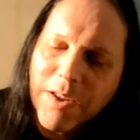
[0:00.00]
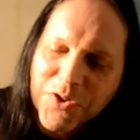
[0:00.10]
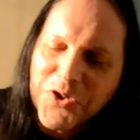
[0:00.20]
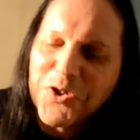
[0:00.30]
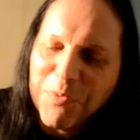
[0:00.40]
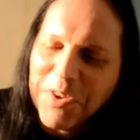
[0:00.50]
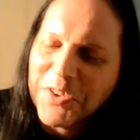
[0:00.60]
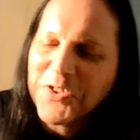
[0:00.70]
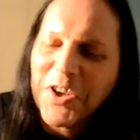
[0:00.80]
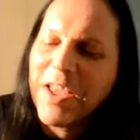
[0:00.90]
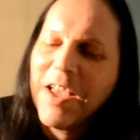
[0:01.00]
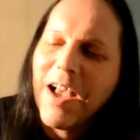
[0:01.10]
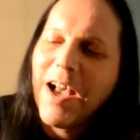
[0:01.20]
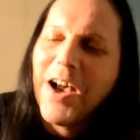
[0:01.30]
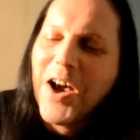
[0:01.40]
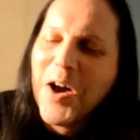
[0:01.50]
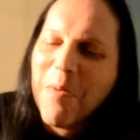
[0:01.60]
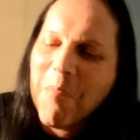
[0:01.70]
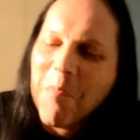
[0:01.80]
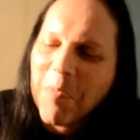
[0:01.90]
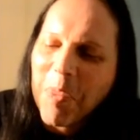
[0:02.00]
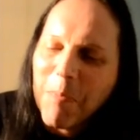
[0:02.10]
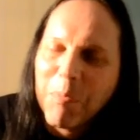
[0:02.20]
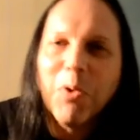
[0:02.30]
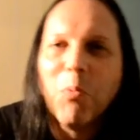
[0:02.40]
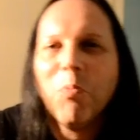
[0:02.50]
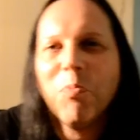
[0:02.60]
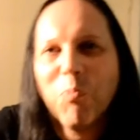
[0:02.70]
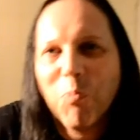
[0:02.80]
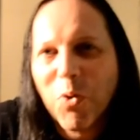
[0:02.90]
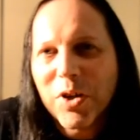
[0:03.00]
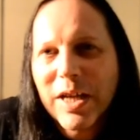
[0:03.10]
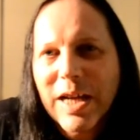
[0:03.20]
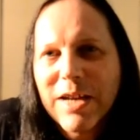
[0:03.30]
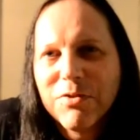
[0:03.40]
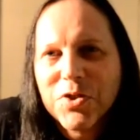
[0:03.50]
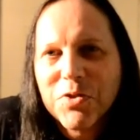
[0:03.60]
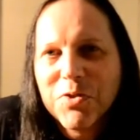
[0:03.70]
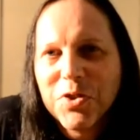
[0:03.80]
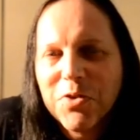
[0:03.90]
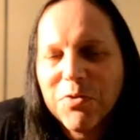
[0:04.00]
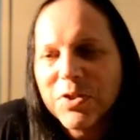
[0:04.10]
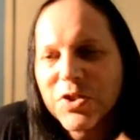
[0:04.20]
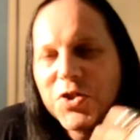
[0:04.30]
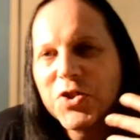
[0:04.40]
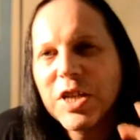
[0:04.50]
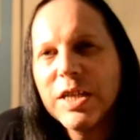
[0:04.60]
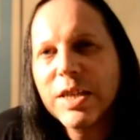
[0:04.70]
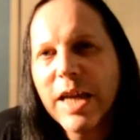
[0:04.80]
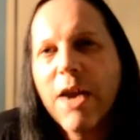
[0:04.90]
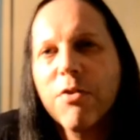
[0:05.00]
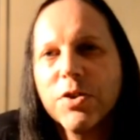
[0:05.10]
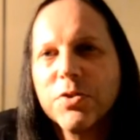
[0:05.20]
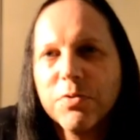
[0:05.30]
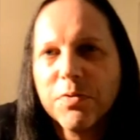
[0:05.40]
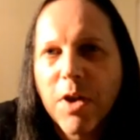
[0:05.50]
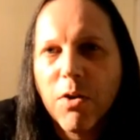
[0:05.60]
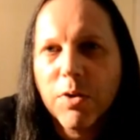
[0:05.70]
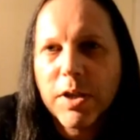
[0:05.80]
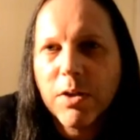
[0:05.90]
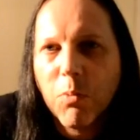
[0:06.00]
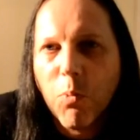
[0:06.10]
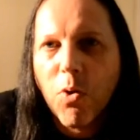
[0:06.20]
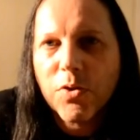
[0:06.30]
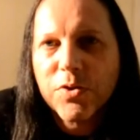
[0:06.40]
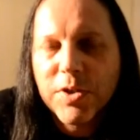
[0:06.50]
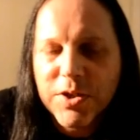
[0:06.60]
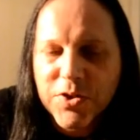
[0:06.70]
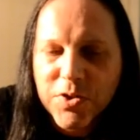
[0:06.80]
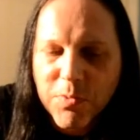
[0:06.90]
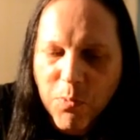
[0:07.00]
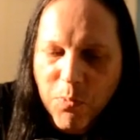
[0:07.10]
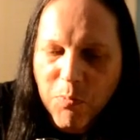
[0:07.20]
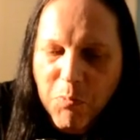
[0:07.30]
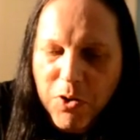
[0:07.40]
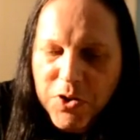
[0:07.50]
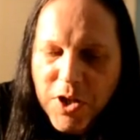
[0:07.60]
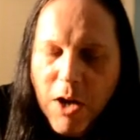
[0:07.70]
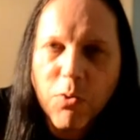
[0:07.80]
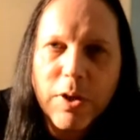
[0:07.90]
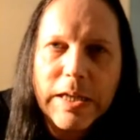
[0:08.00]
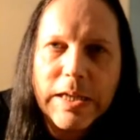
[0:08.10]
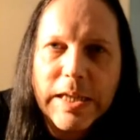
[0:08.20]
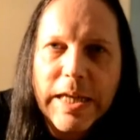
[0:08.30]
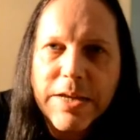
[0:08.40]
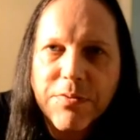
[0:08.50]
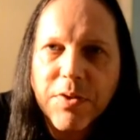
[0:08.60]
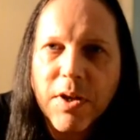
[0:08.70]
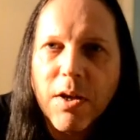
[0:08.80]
Stupid thing to say. But what it allows you to do is to see the character of Caol Ila. What does Caol Ila give,